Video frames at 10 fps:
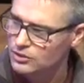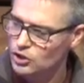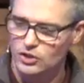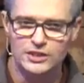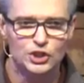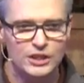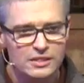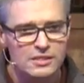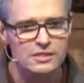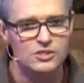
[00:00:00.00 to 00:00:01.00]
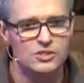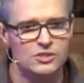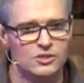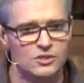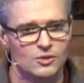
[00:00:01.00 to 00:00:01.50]
Surely
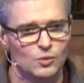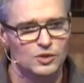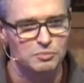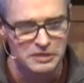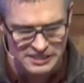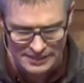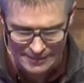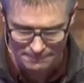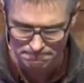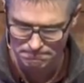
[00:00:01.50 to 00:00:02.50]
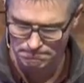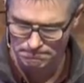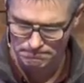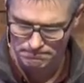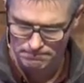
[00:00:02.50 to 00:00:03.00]
Jesus was busy.
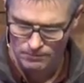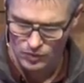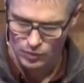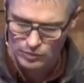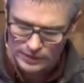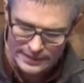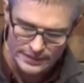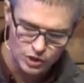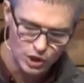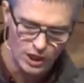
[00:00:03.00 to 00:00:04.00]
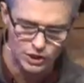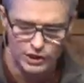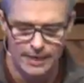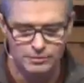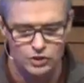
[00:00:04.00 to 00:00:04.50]
We read in John
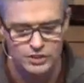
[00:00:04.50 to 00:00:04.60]
chapter